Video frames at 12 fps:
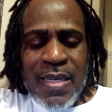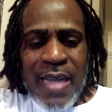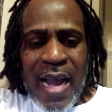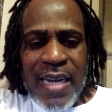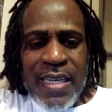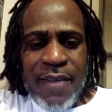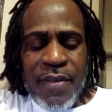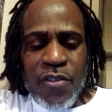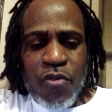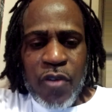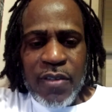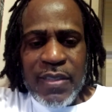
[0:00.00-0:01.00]
God gave
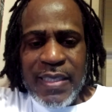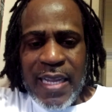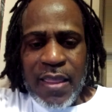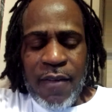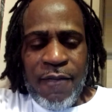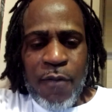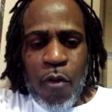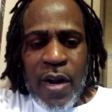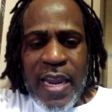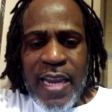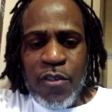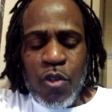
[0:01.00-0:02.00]
instruction that the
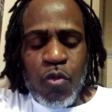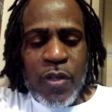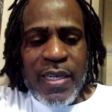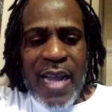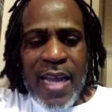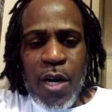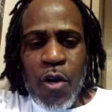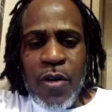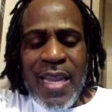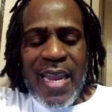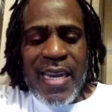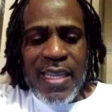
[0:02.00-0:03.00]
four angels would not
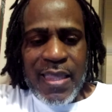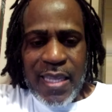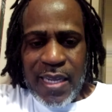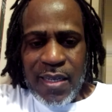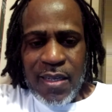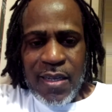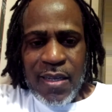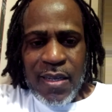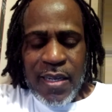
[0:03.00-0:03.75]
hurt anything